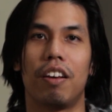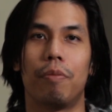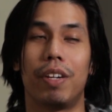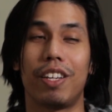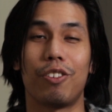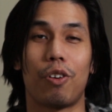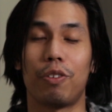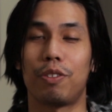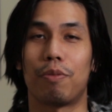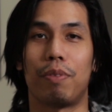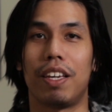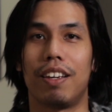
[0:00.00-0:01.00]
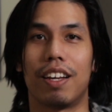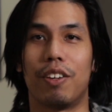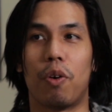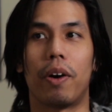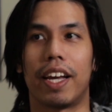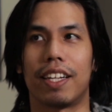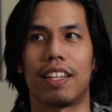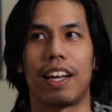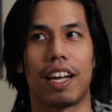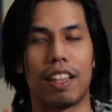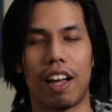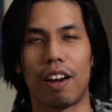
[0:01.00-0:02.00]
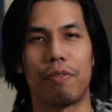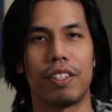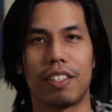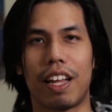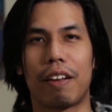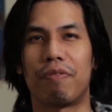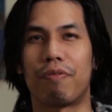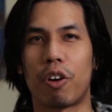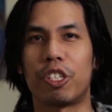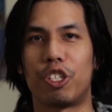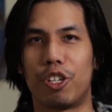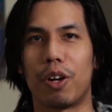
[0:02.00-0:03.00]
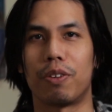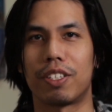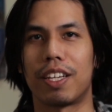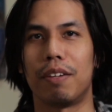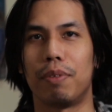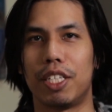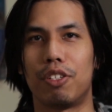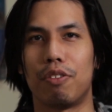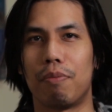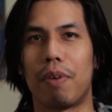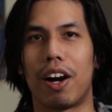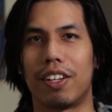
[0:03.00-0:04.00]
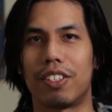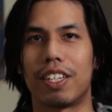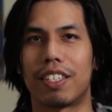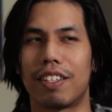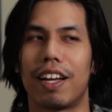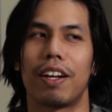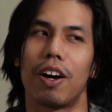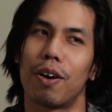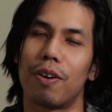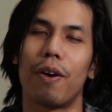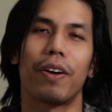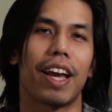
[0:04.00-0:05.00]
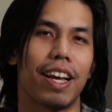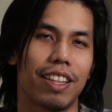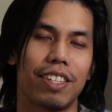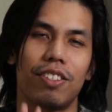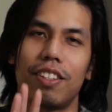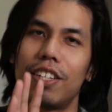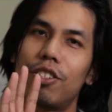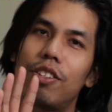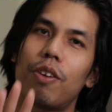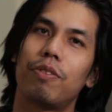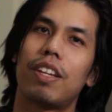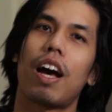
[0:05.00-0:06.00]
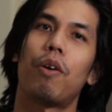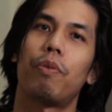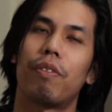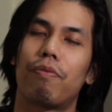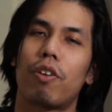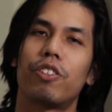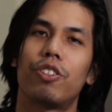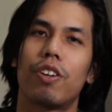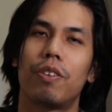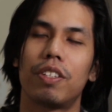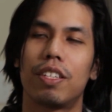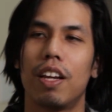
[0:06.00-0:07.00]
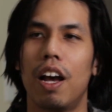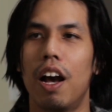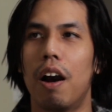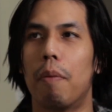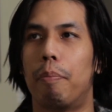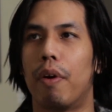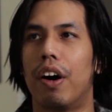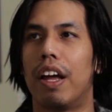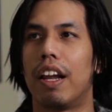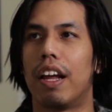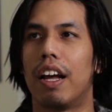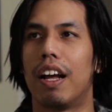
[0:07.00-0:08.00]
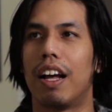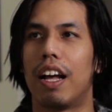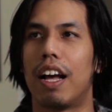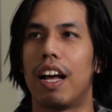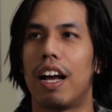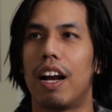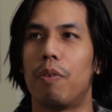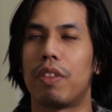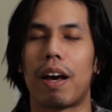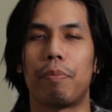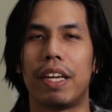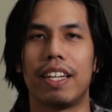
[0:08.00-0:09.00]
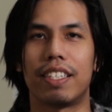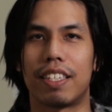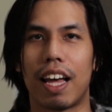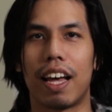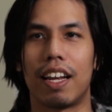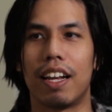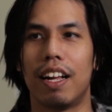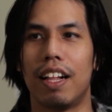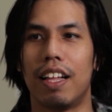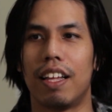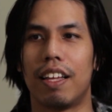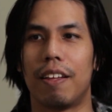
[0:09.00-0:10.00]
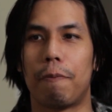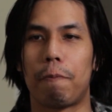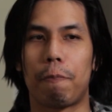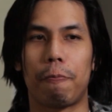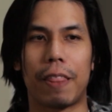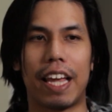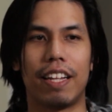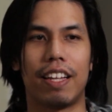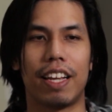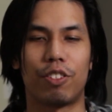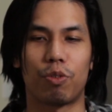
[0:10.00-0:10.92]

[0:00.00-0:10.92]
But he could also be annoying. Like a lot of his like fart jokes can be too much. It's like, oh, okay, let's tone down with the fart jokes. But with that being said, it